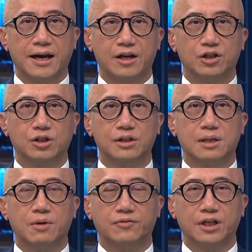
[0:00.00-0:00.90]
and also
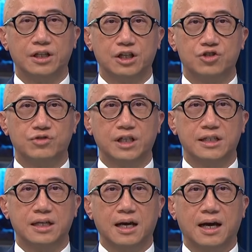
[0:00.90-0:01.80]
some of the
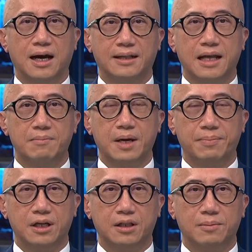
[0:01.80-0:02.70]
industries uh, that may
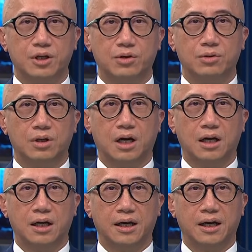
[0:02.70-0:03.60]
be
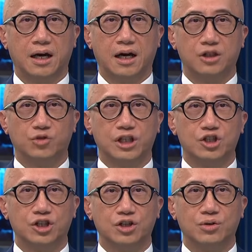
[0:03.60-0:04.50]
typically uh,
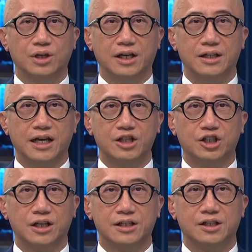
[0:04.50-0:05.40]
traditional in
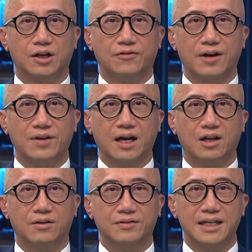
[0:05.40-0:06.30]
nature instead of having a
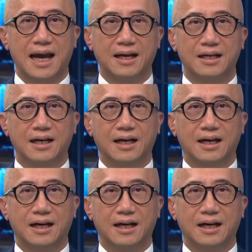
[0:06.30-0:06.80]
lot of tech.